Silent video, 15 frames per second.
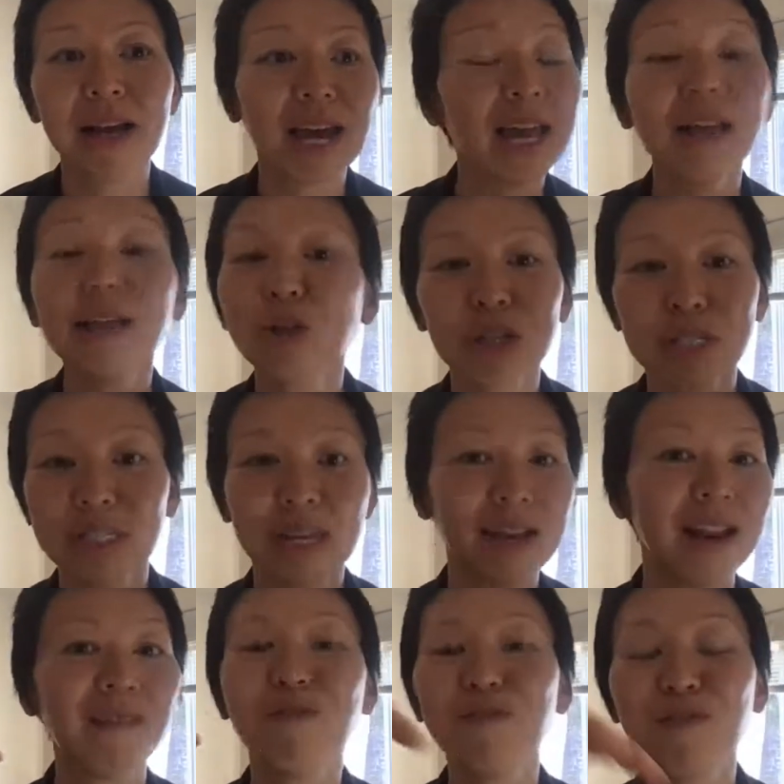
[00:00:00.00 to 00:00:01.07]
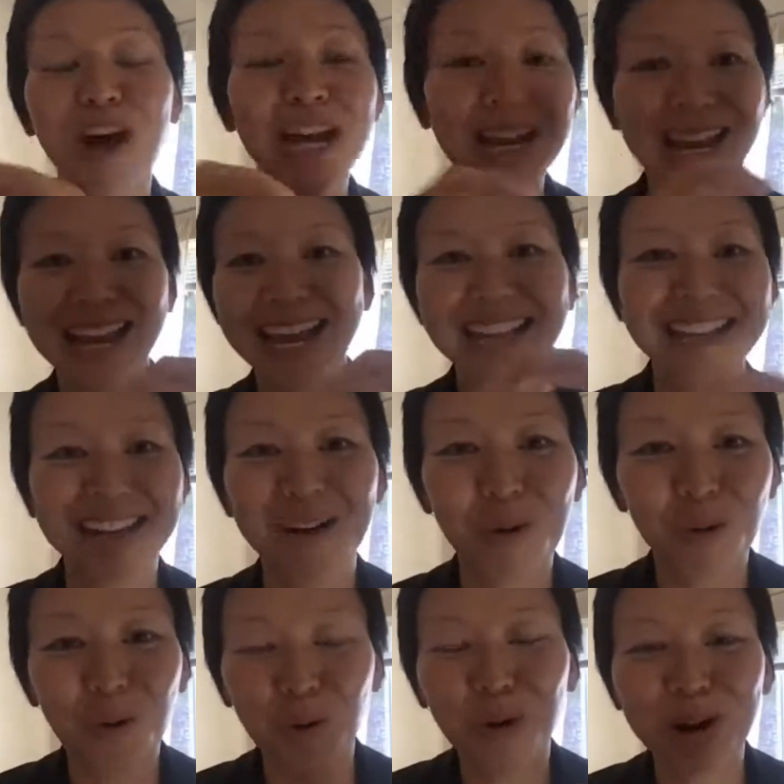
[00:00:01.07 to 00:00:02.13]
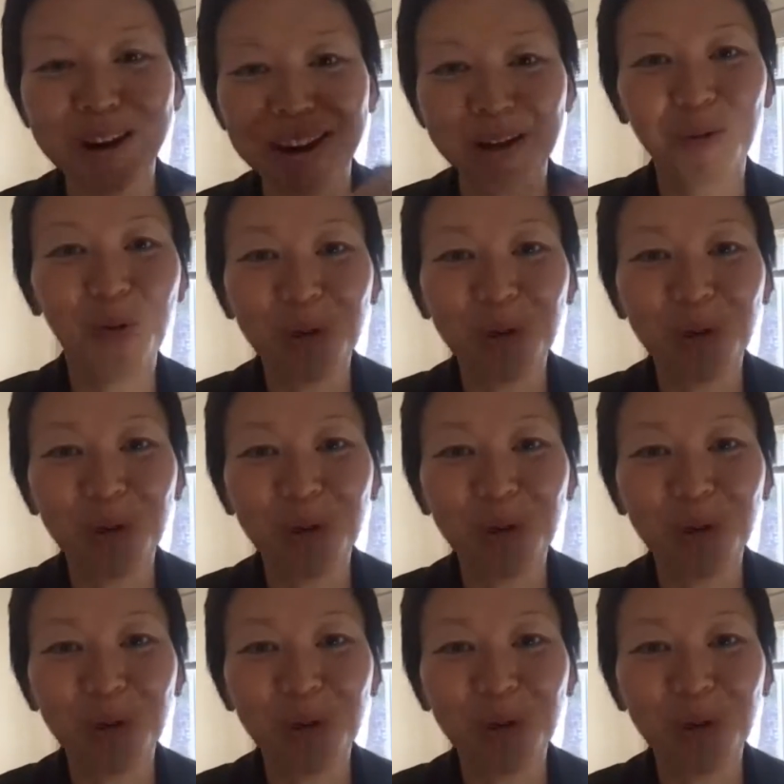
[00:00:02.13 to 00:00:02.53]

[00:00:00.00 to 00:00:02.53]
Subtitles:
interested in fighting indigo warrior